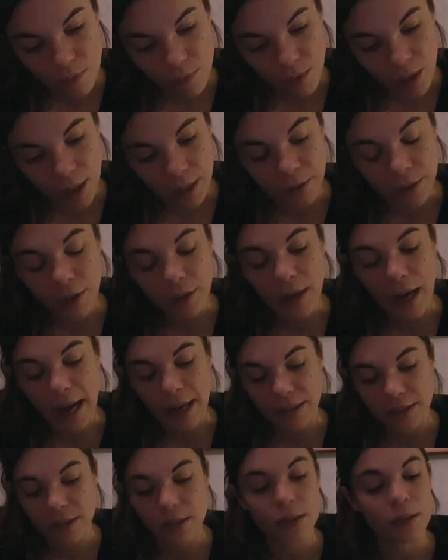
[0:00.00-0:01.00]
and not
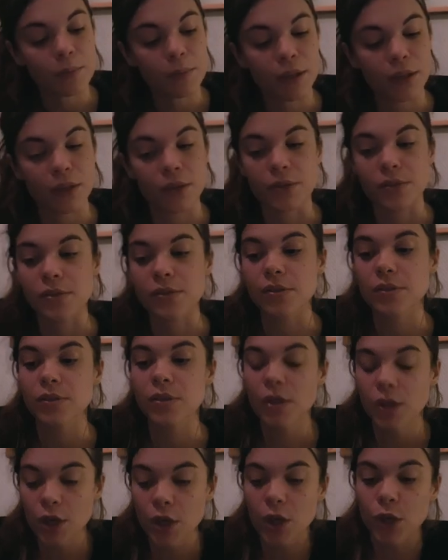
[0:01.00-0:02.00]
acting because
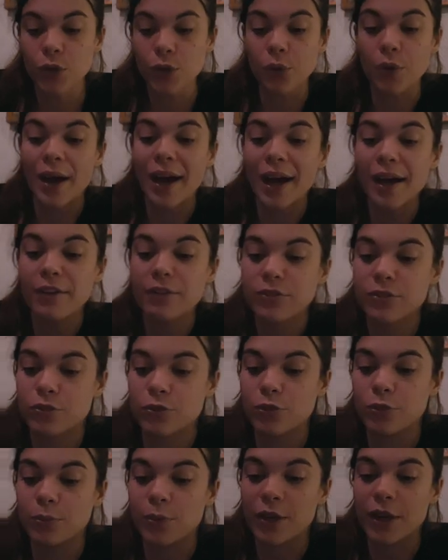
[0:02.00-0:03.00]
you have
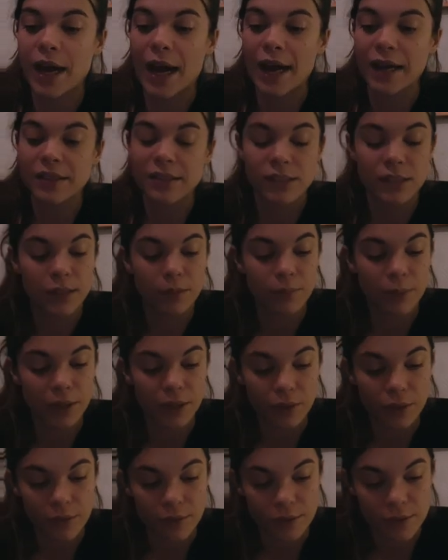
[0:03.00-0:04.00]
to, but acting
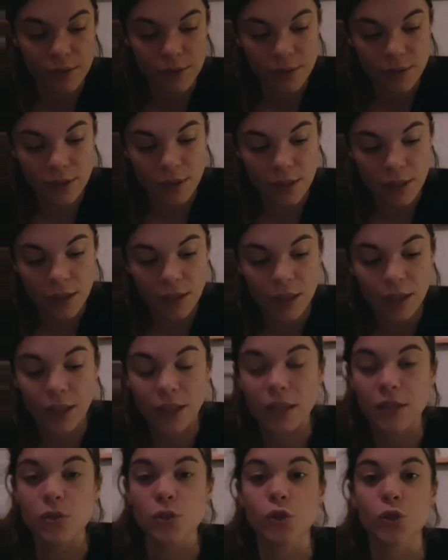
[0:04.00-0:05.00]
because it
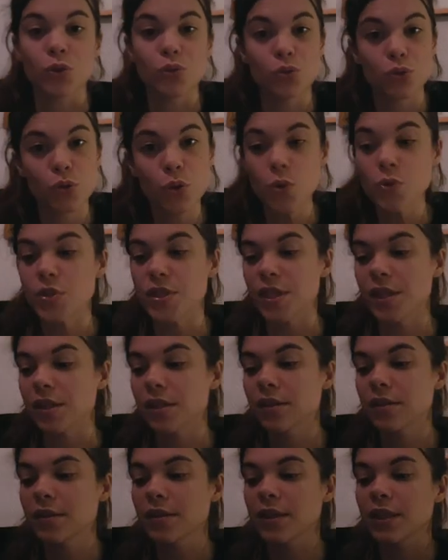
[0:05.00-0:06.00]
is your duty.
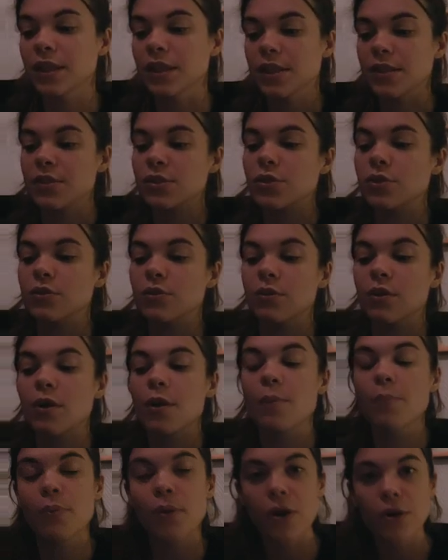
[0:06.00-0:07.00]
It is your
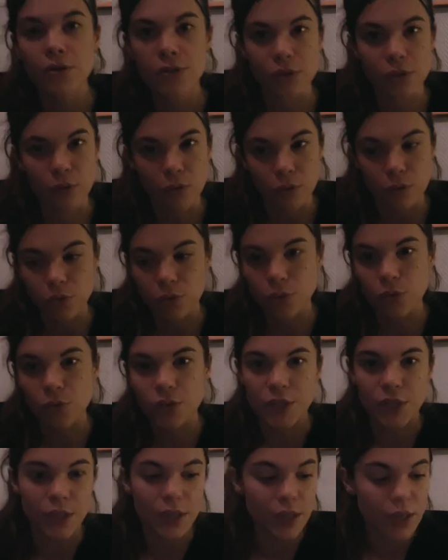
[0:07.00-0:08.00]
personal
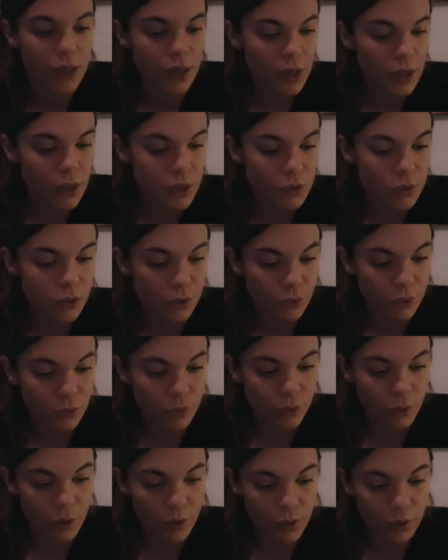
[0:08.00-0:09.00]
duty to
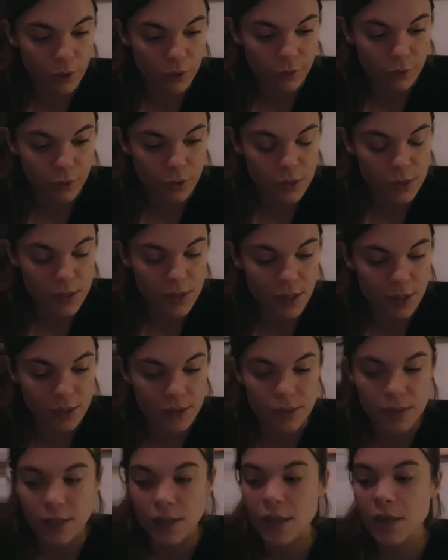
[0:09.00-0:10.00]
do all of those
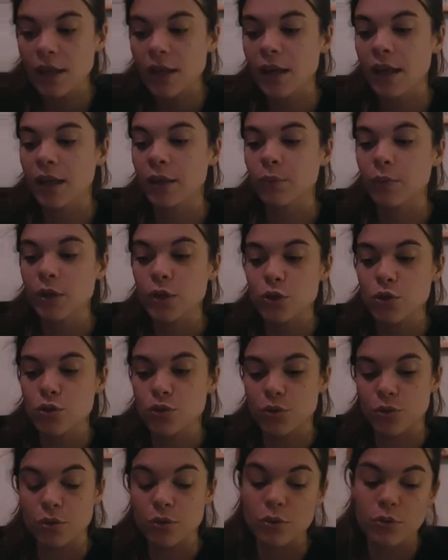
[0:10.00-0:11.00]
things. And when you
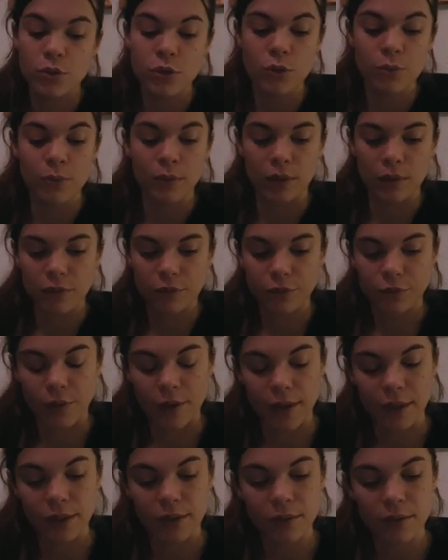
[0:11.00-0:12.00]
do, you will
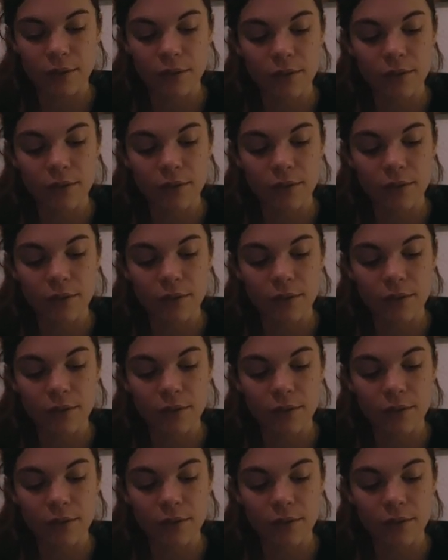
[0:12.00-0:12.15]
find